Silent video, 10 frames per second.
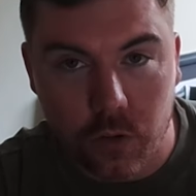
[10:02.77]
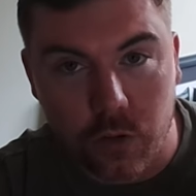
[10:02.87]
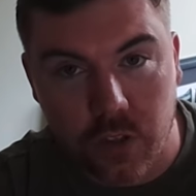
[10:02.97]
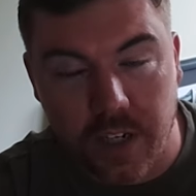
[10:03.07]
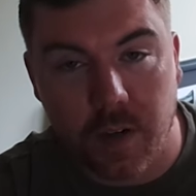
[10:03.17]

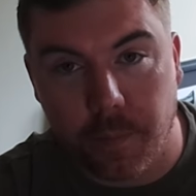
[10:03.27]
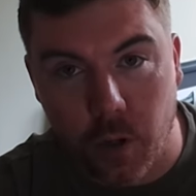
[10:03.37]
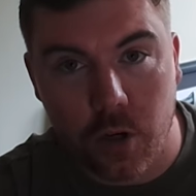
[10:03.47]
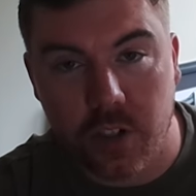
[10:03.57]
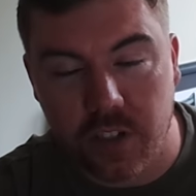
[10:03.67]
Sander
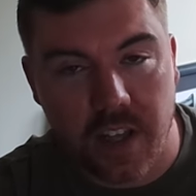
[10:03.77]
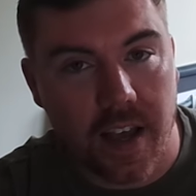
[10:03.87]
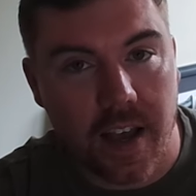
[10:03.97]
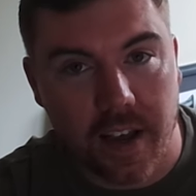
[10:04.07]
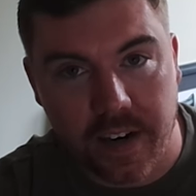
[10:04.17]
Berge is
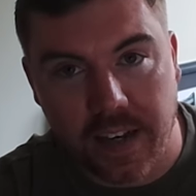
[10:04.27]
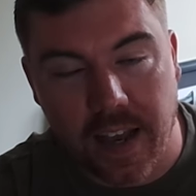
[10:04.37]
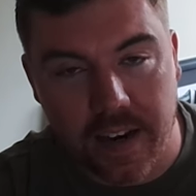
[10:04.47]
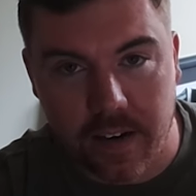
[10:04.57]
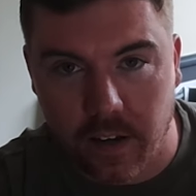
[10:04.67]
there. And again,